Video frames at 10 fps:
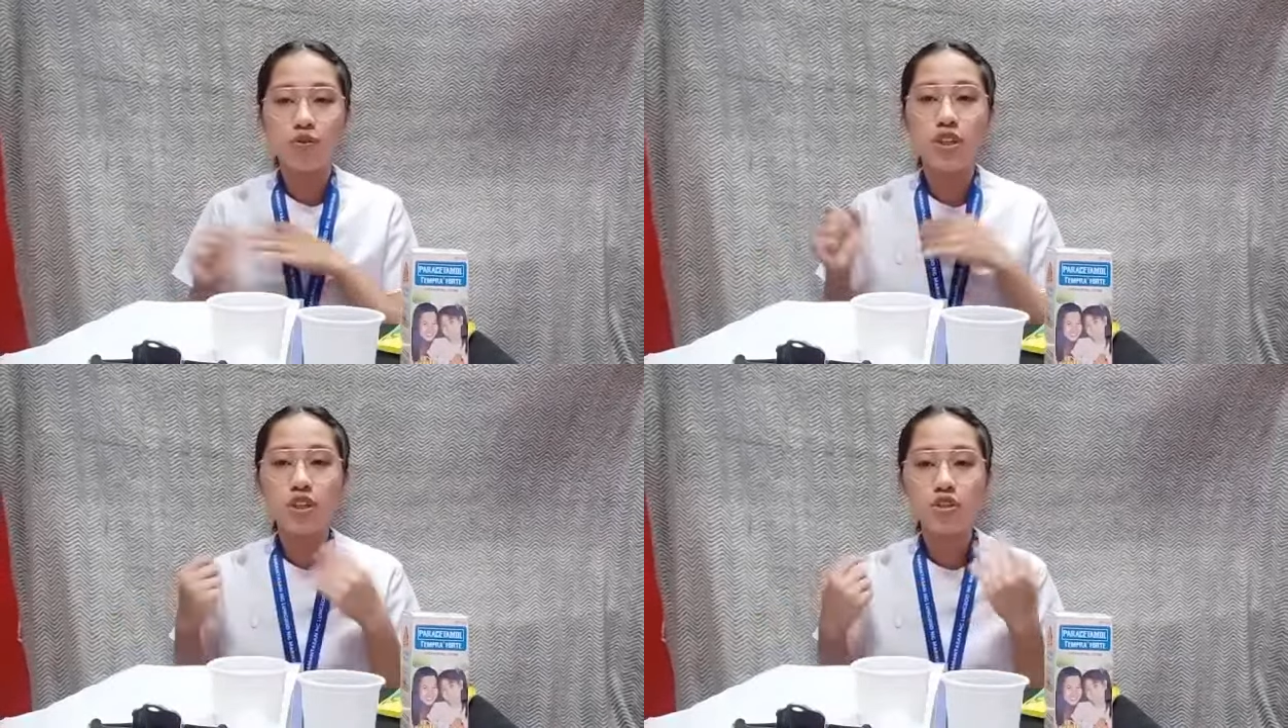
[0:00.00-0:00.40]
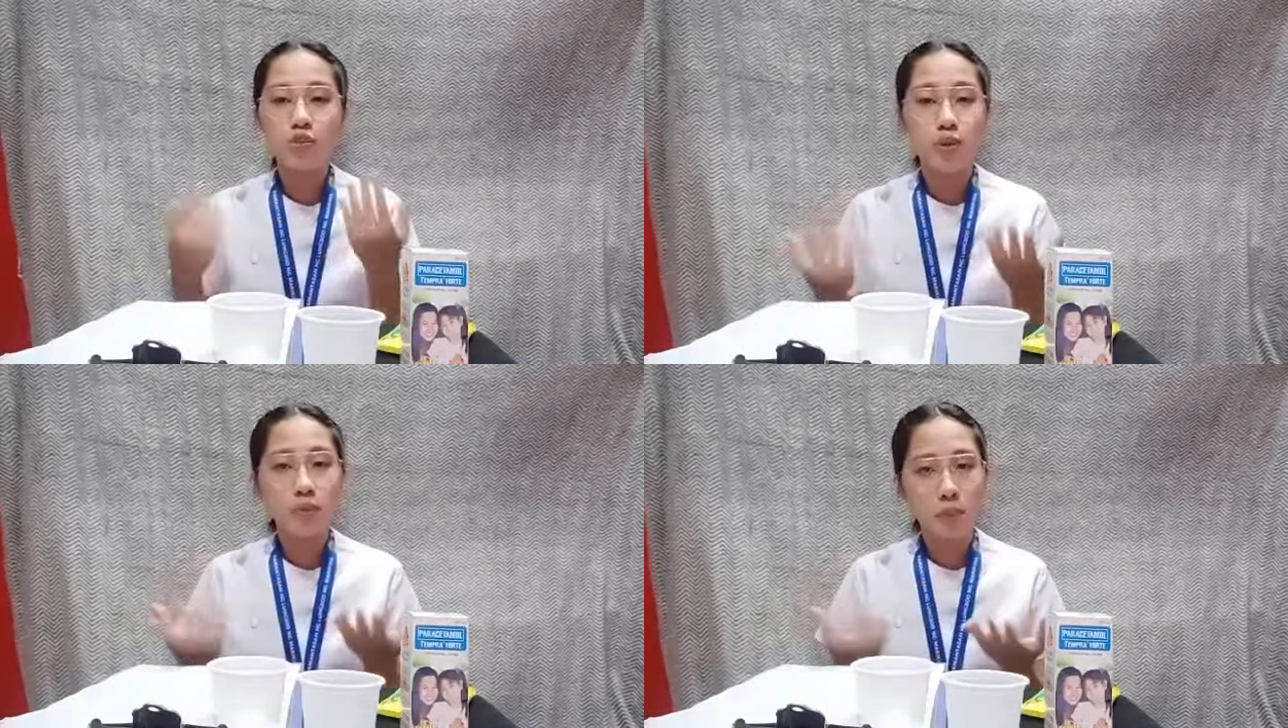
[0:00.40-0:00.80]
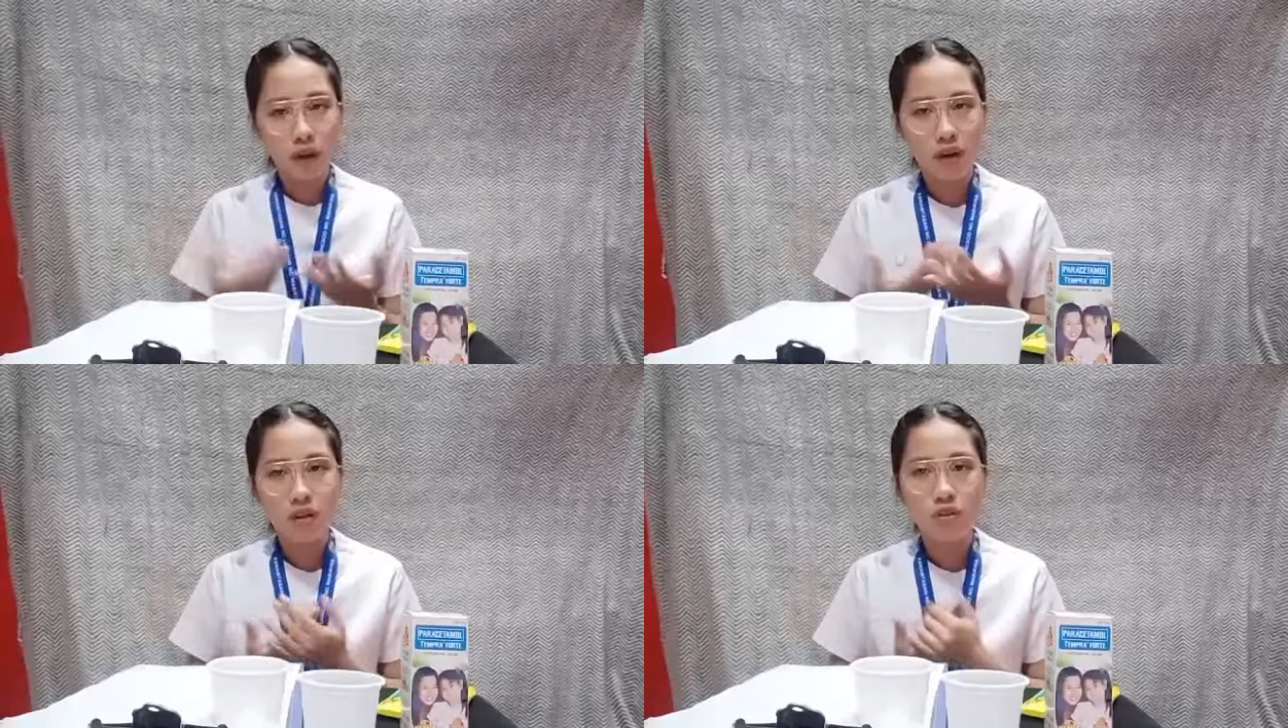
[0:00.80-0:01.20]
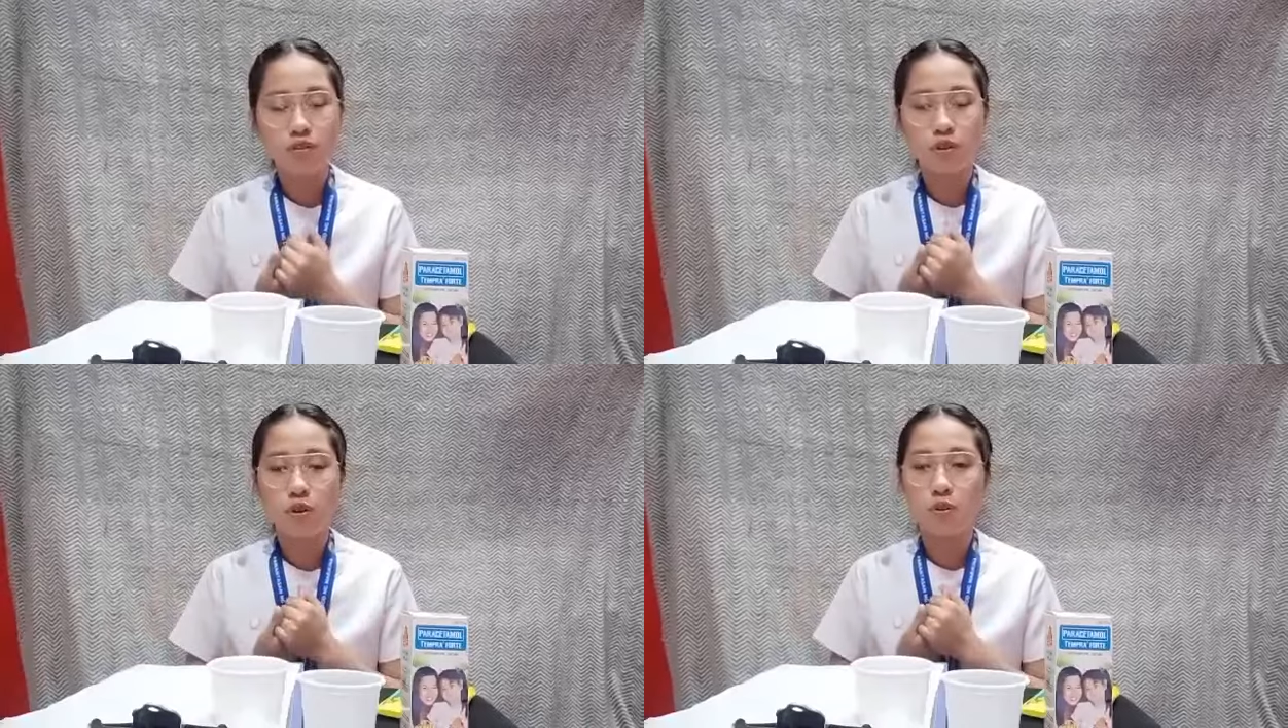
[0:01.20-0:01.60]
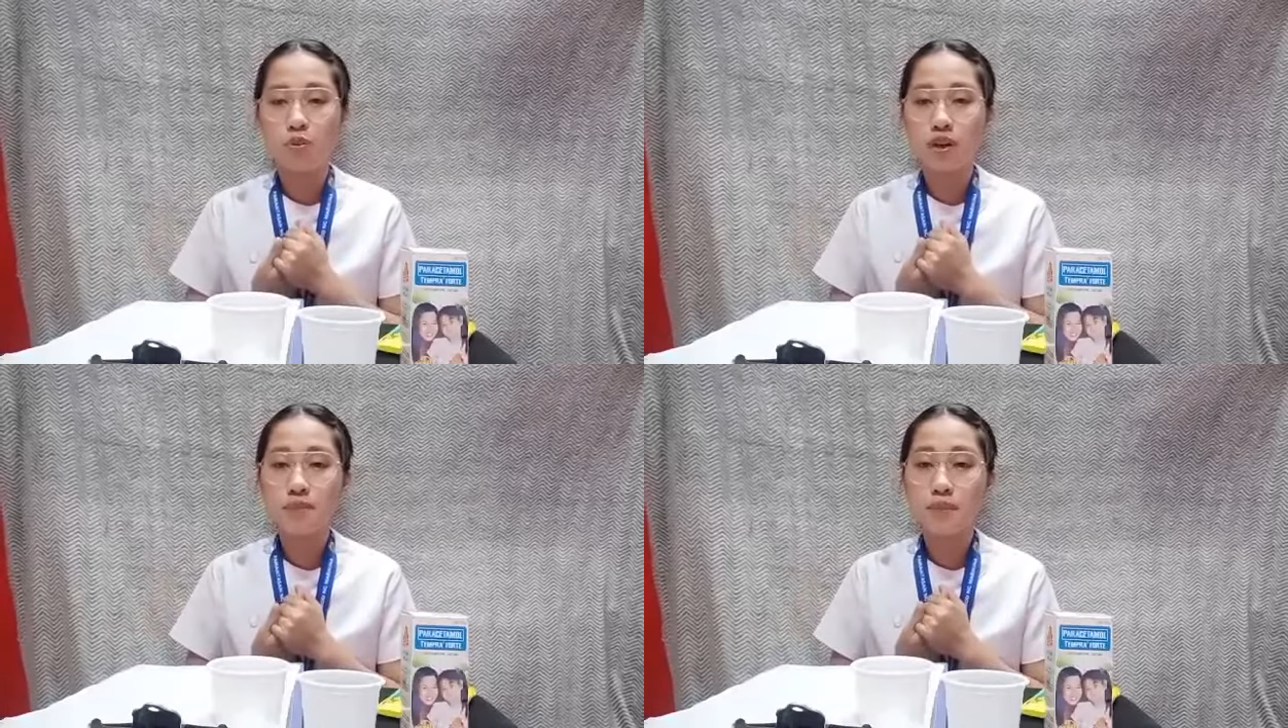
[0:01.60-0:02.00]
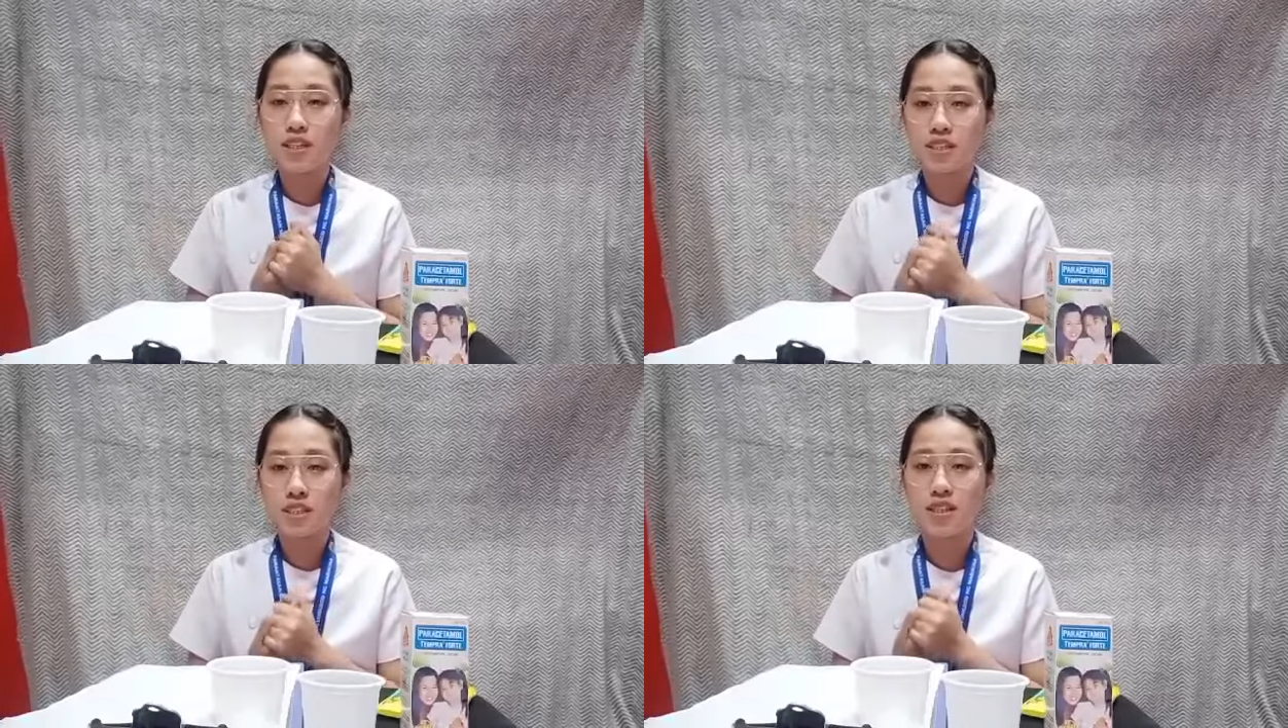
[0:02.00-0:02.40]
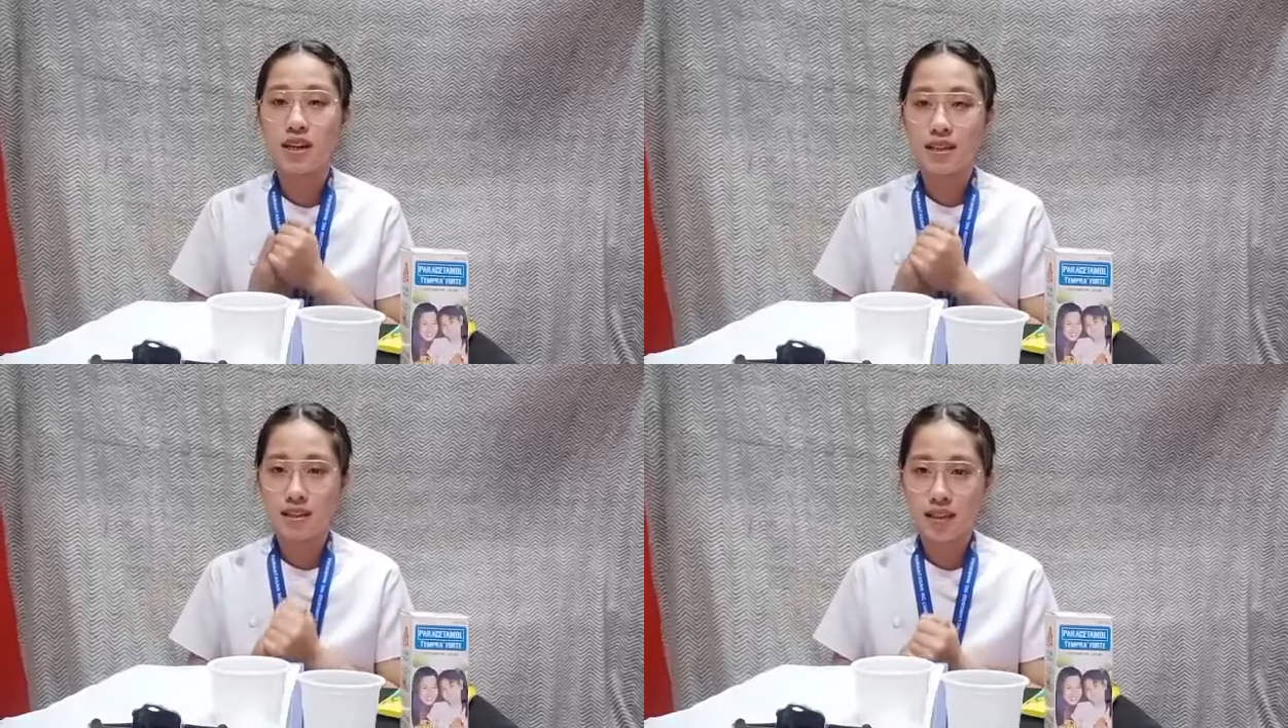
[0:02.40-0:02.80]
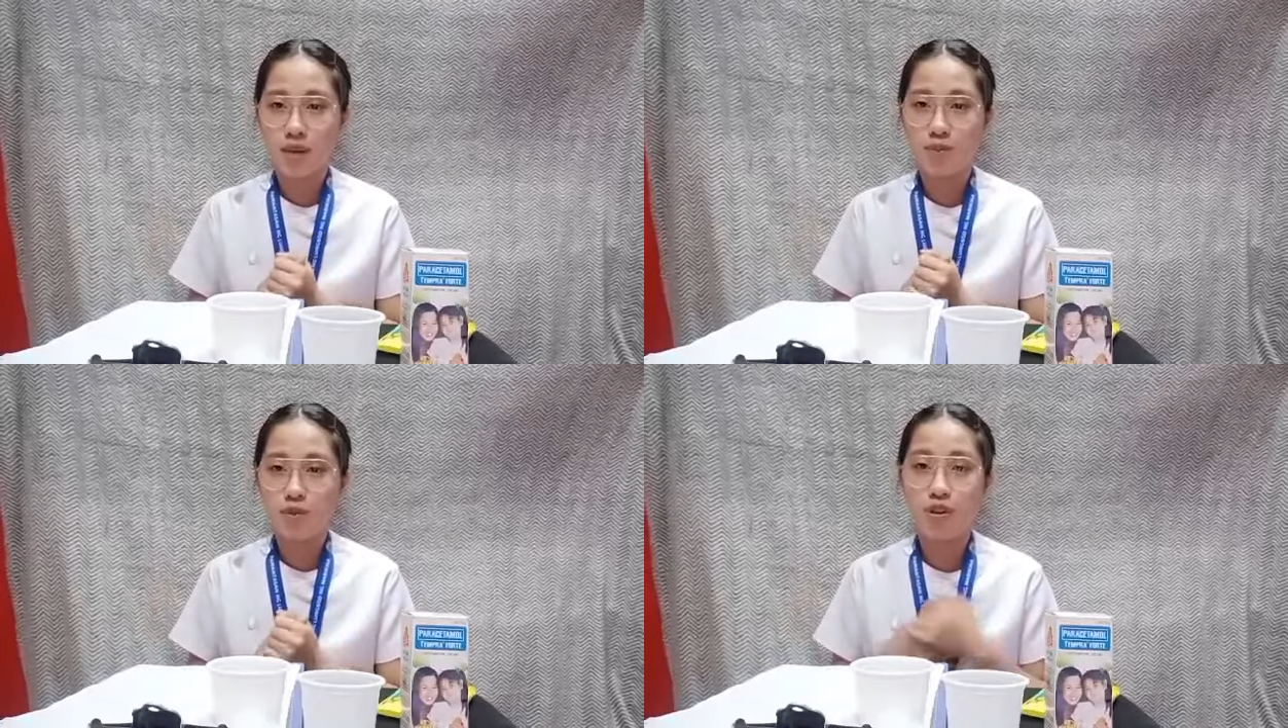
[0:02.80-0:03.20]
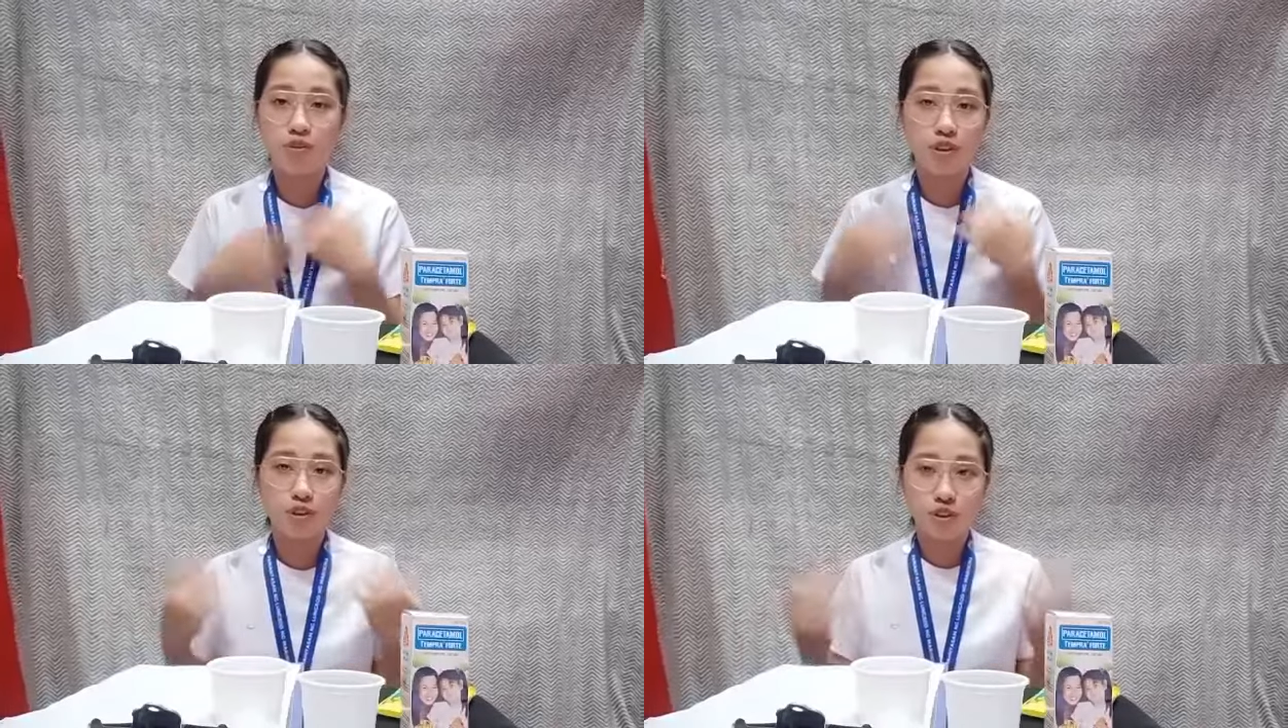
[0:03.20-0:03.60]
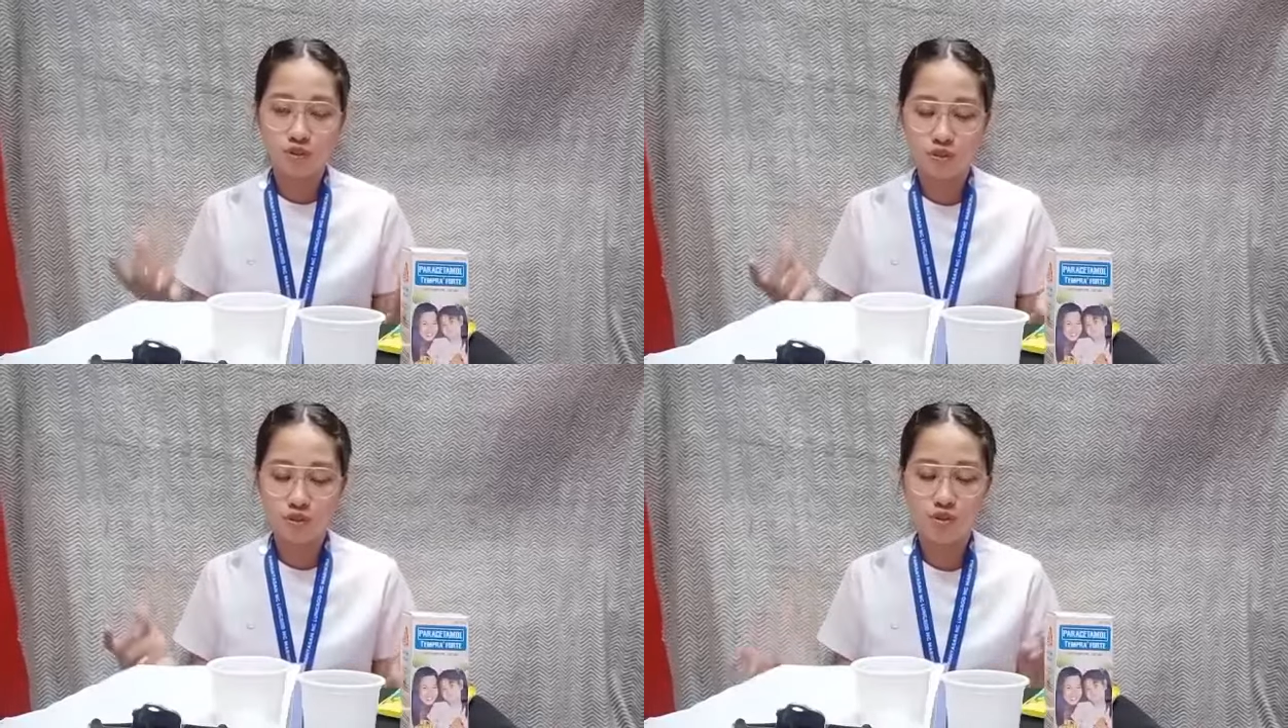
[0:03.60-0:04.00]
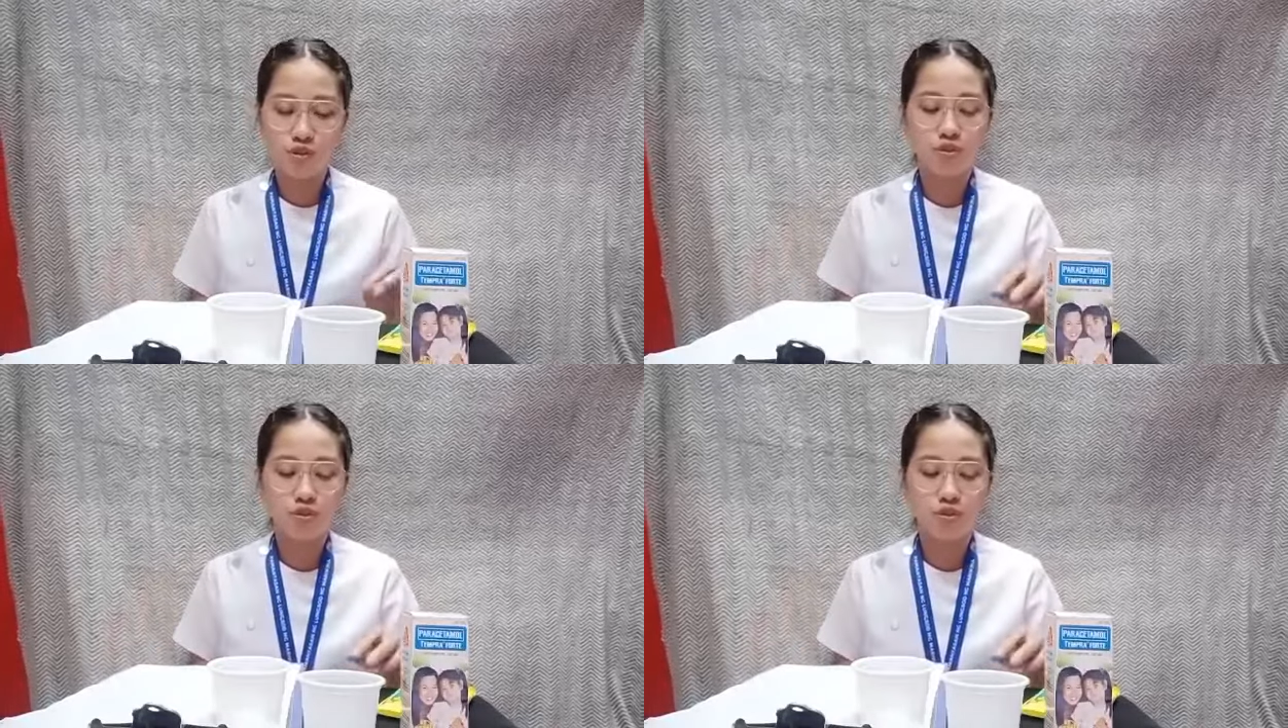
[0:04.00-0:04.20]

need to prepare for one patient at a time to avoid confusion.